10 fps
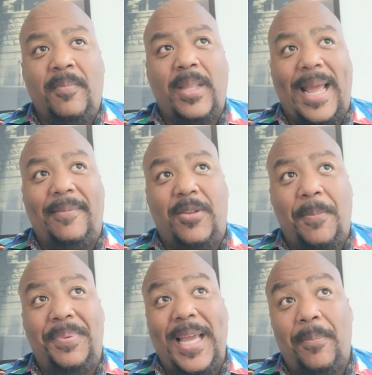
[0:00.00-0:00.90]
And to
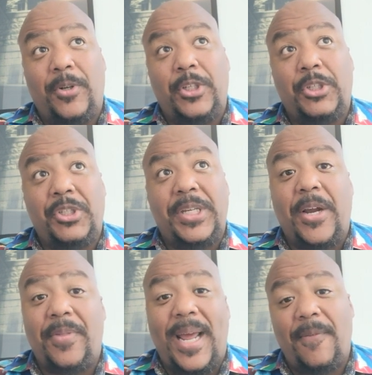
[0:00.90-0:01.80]
be able to
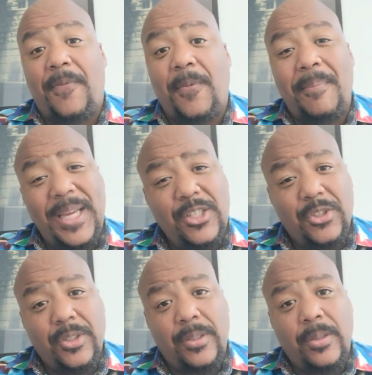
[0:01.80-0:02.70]
share that
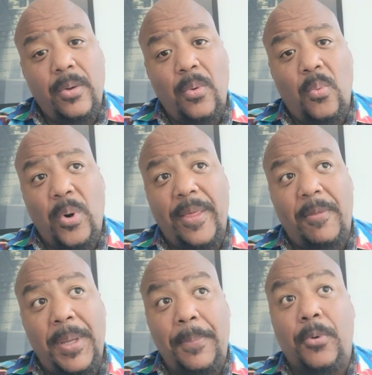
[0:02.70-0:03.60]
information
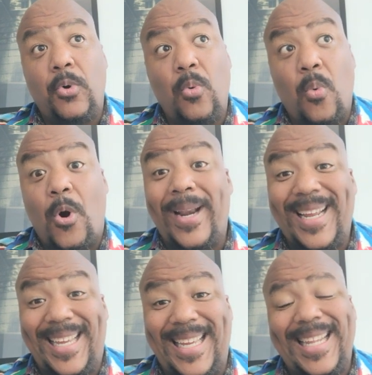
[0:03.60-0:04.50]
with people who want to
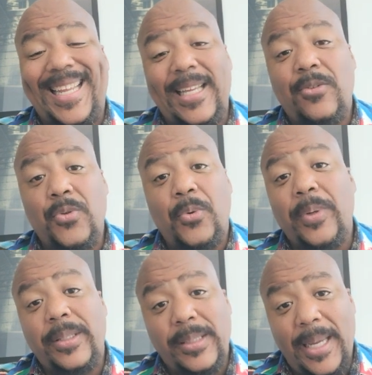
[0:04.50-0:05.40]
get into
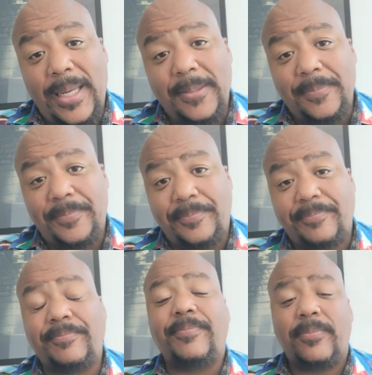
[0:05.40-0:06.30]
real estate.
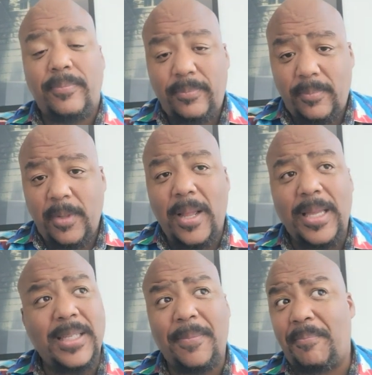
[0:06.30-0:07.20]

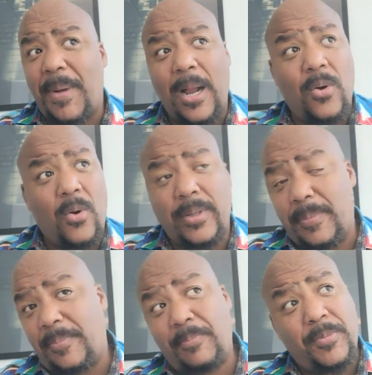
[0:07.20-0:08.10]
Is it my goal
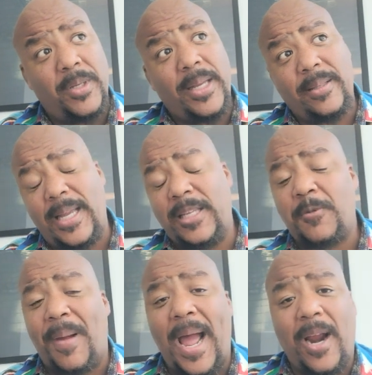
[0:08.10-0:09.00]
to
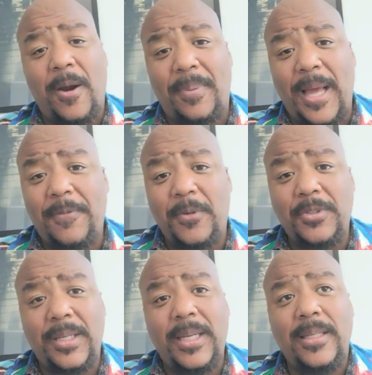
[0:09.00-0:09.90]
inspire Black folks
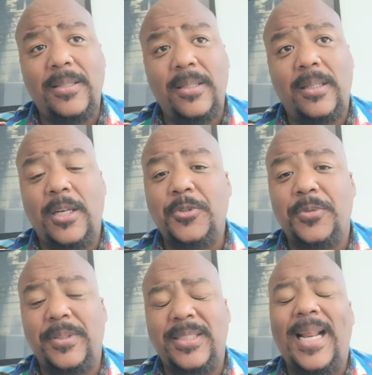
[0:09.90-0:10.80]
to get into luxury
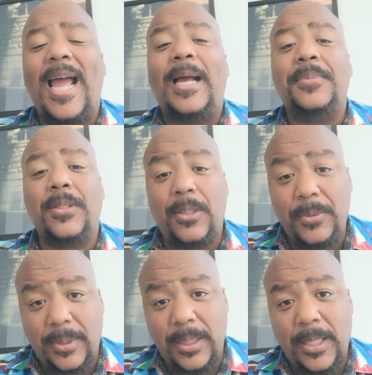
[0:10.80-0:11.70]
real estate?
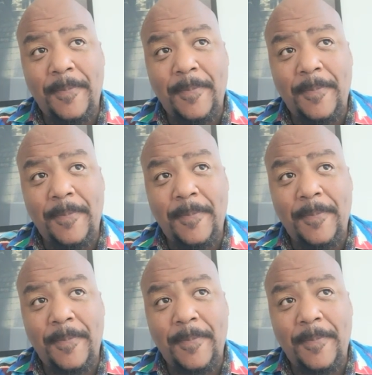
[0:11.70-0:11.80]
Absolutely.